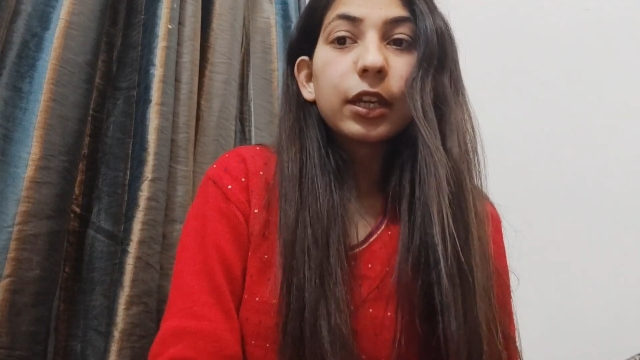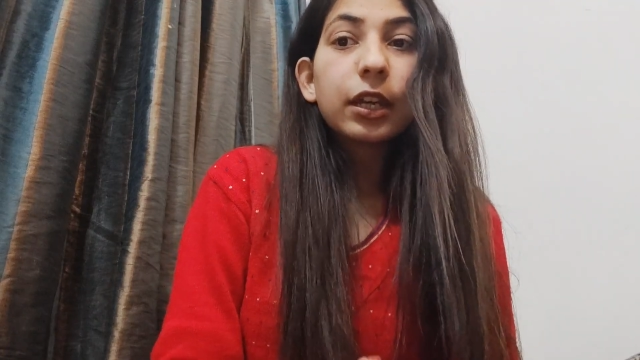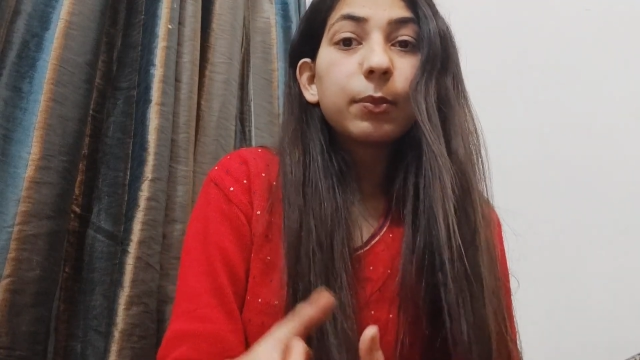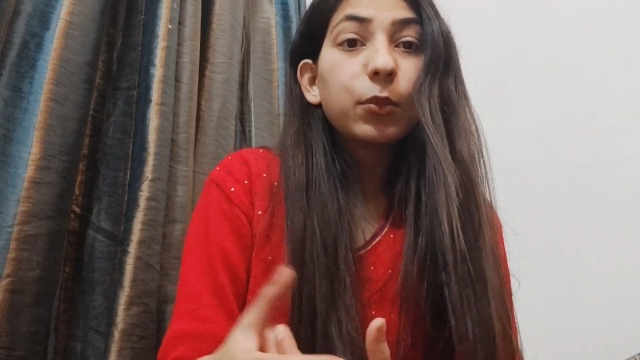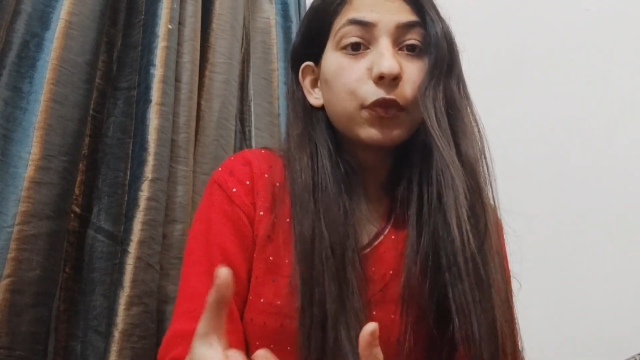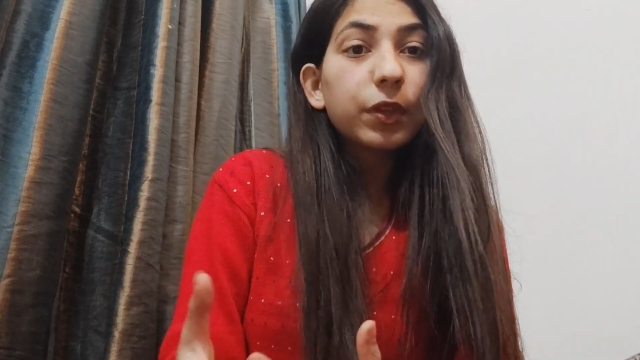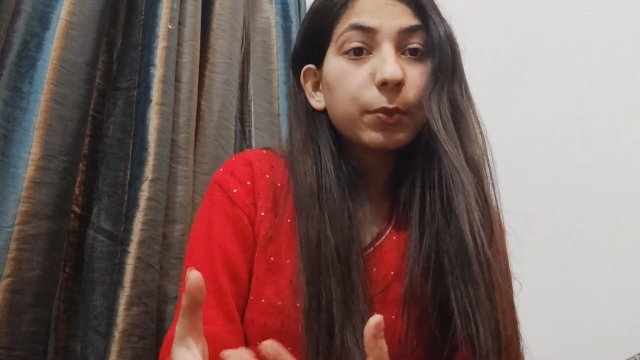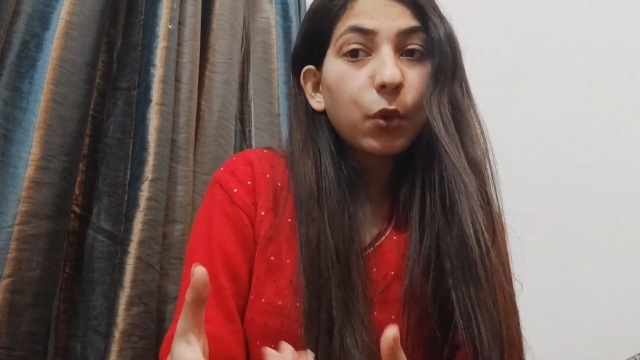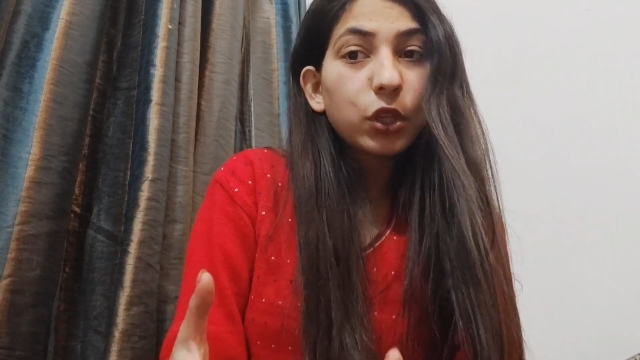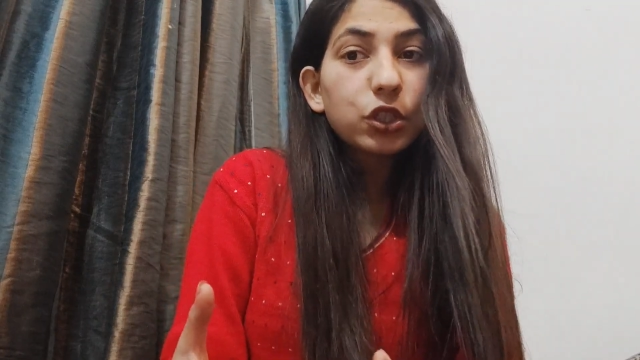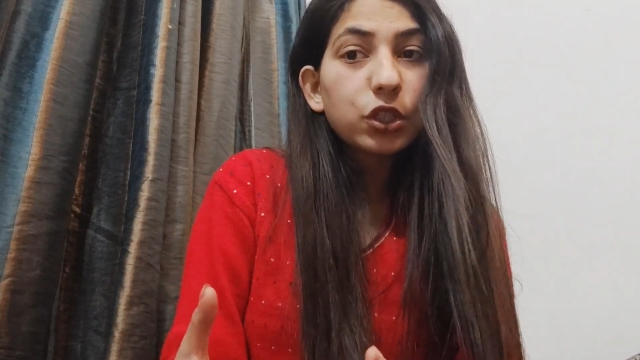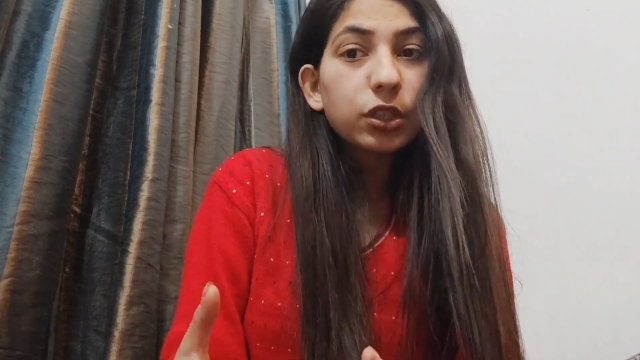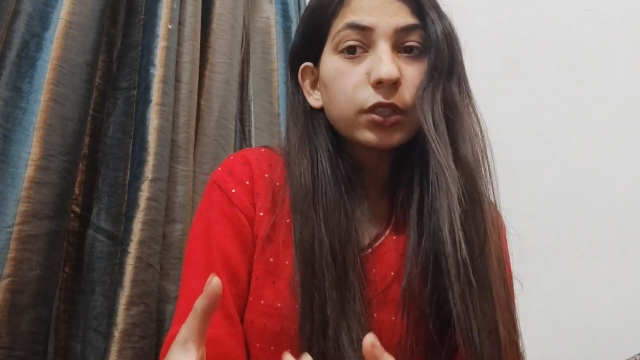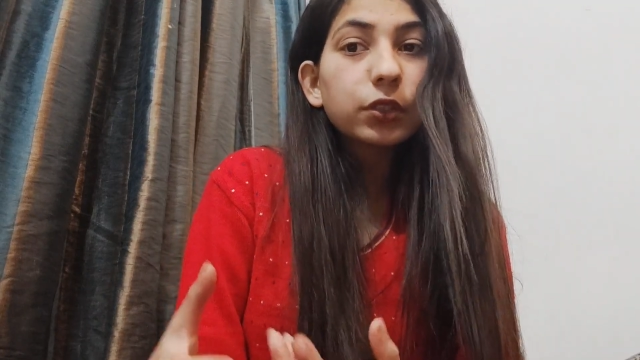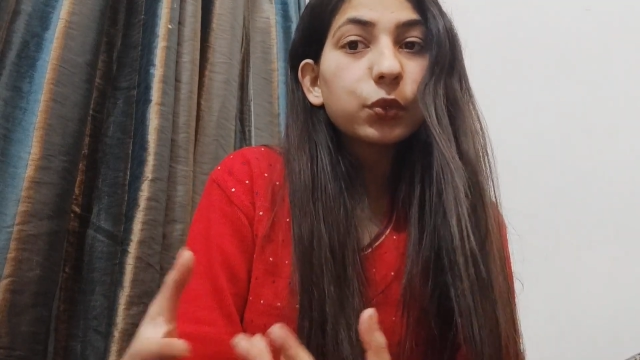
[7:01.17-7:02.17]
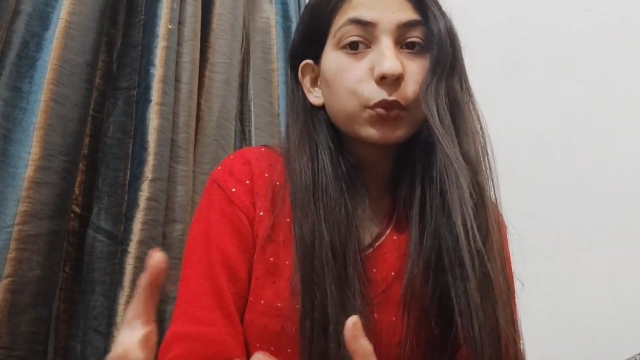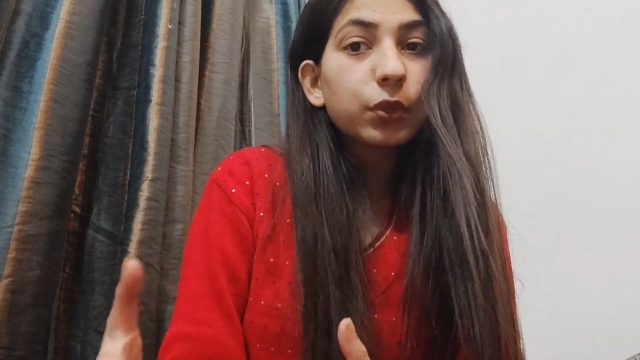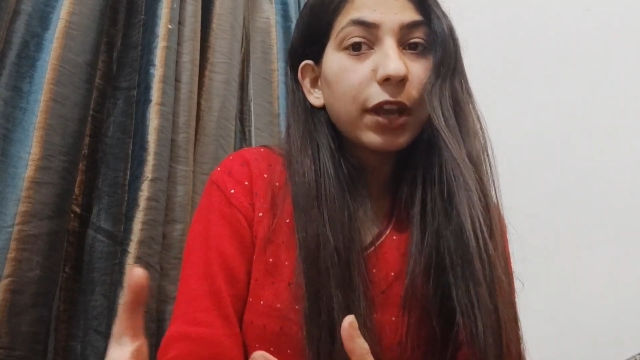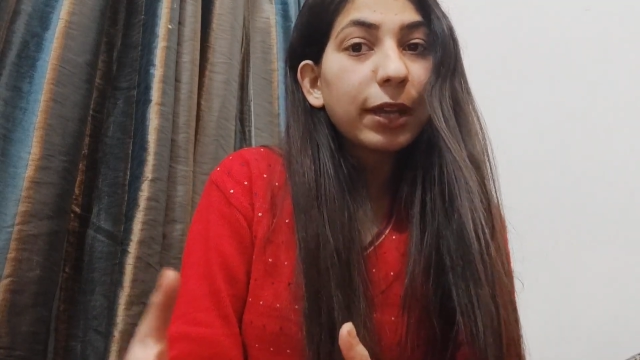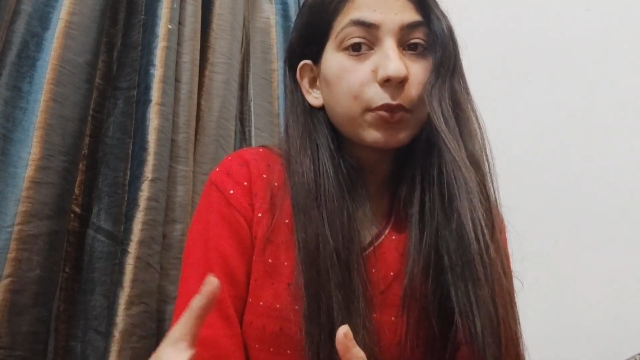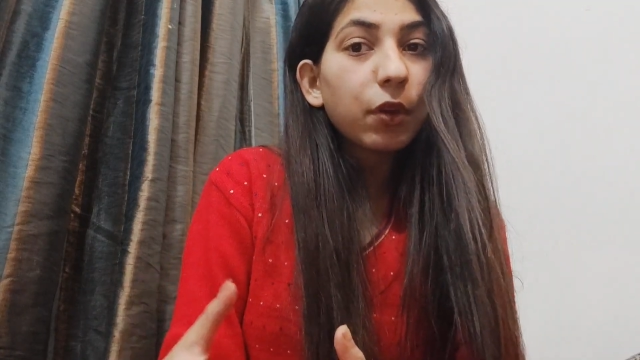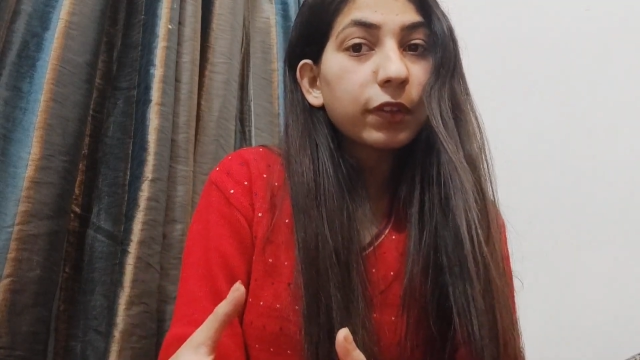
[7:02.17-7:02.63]
removing moisture through
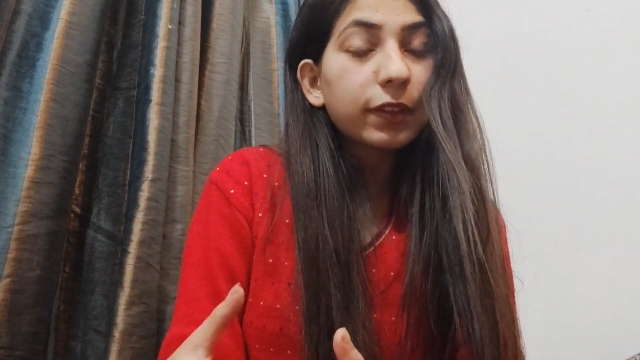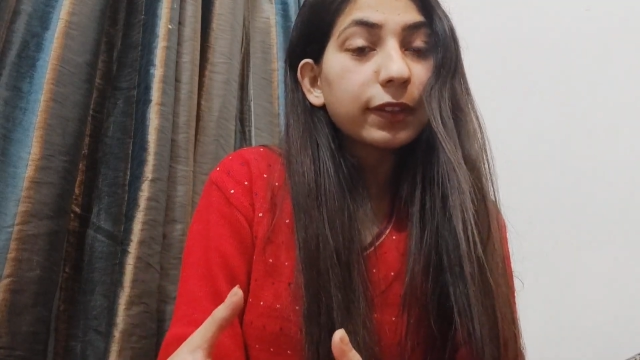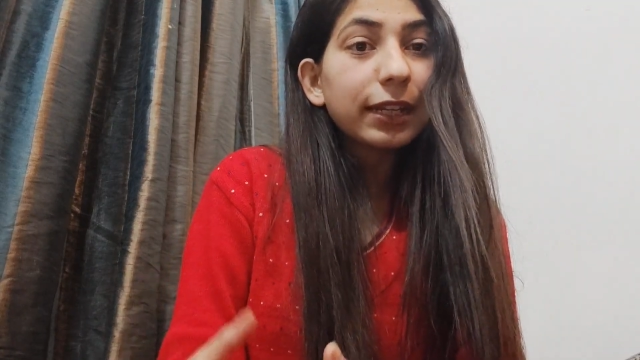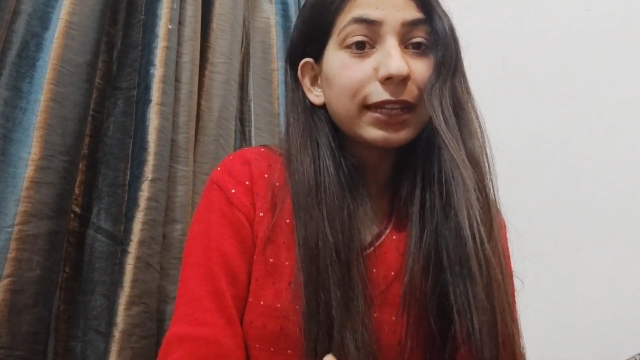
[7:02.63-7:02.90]
drying process.